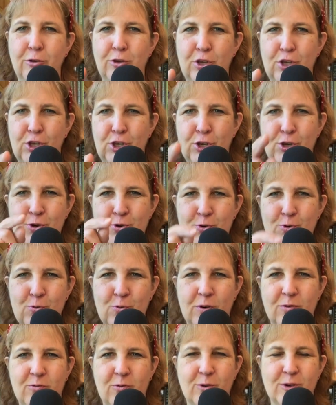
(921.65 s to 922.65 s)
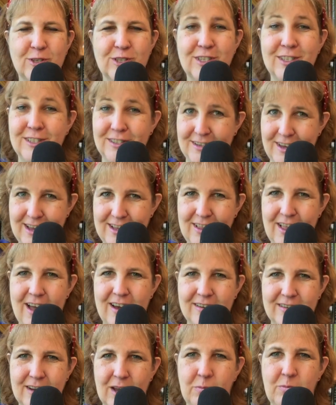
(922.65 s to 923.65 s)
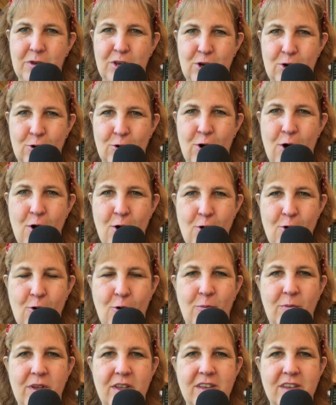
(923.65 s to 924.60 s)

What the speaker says: you were forced to stay locked up in your home,